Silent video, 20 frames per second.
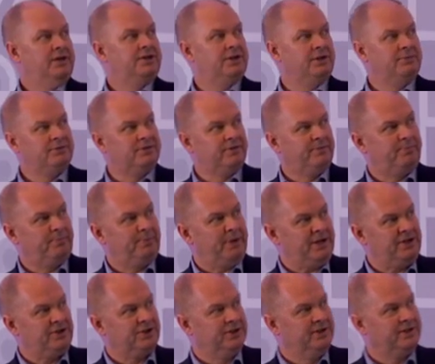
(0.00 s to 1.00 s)
terms of
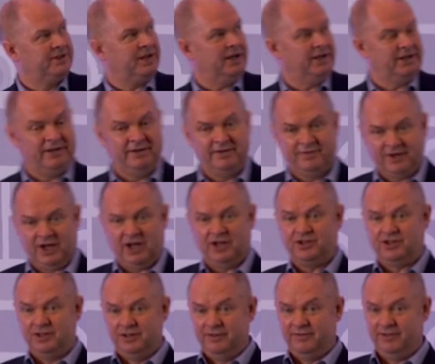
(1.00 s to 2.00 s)
patient
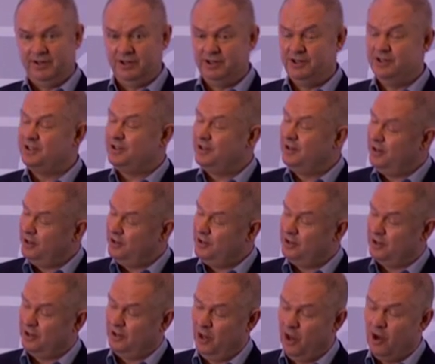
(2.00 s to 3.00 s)
identification, we've learned
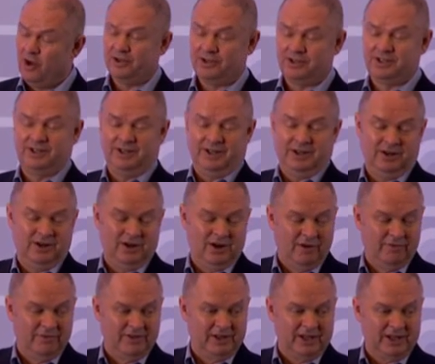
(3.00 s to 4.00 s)
a lot
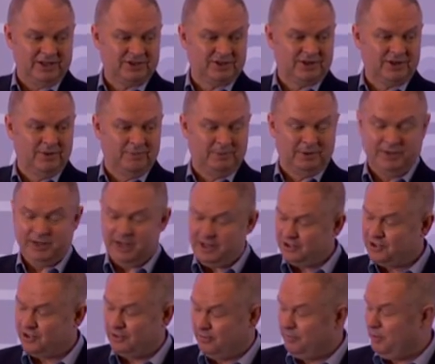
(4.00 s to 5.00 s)
over the last couple of days,
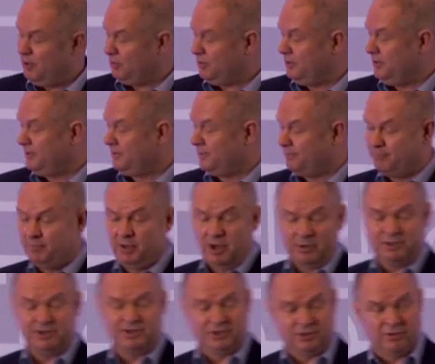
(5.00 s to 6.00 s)
so I'm not going to go
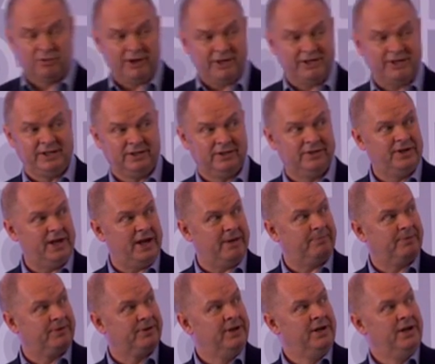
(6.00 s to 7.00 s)
into a great deal of
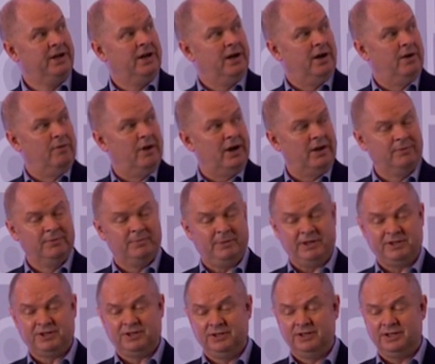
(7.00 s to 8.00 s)
depth around
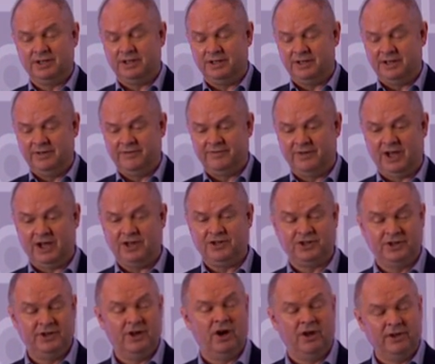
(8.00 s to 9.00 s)
patient
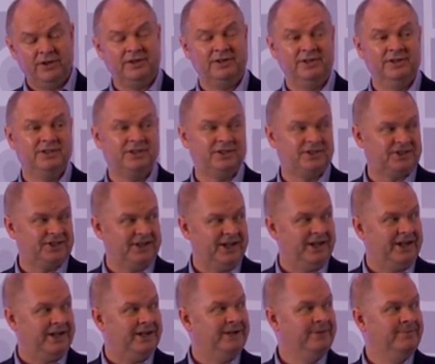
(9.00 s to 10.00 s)
identification, other than to
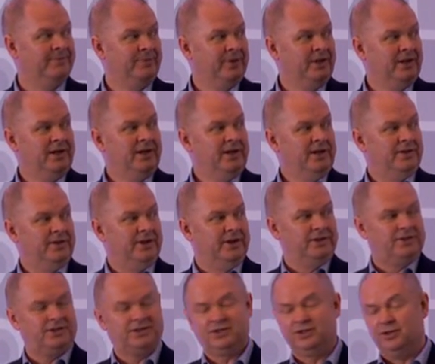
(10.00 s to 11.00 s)
say
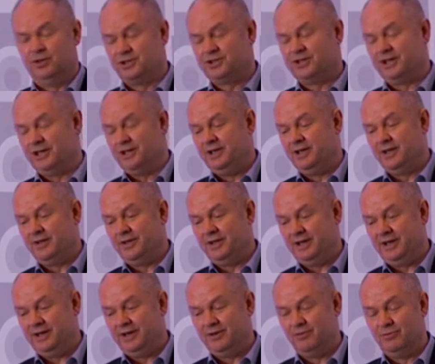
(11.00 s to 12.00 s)
that sourcing
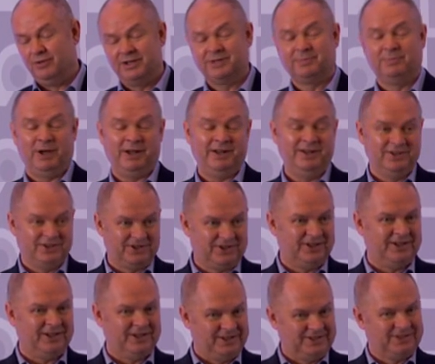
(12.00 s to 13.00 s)
the wristbands
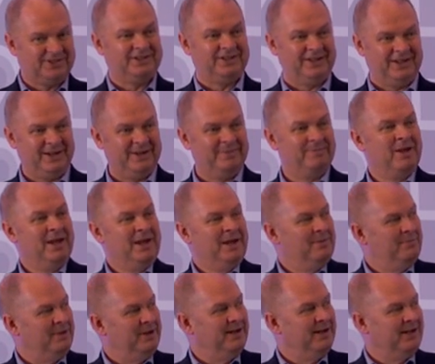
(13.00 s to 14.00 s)
has
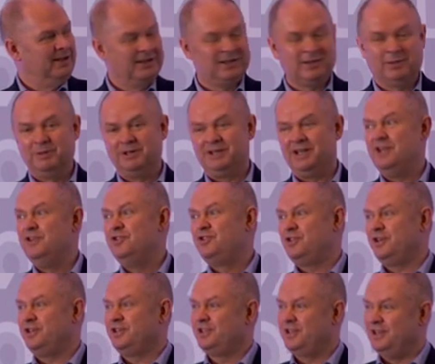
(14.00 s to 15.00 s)
been a little bit
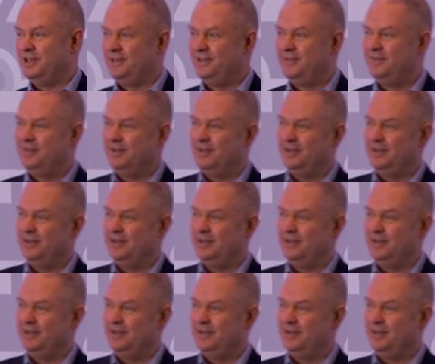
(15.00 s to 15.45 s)
interesting,